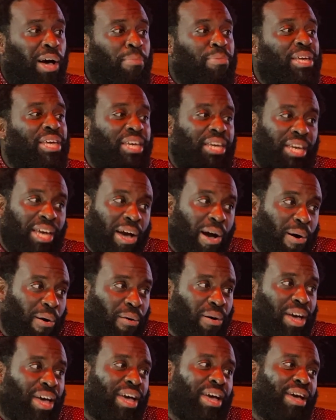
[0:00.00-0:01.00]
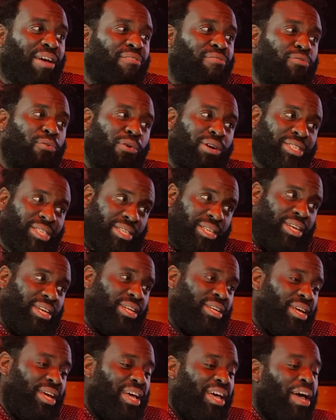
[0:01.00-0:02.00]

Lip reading: Keo and Fonson,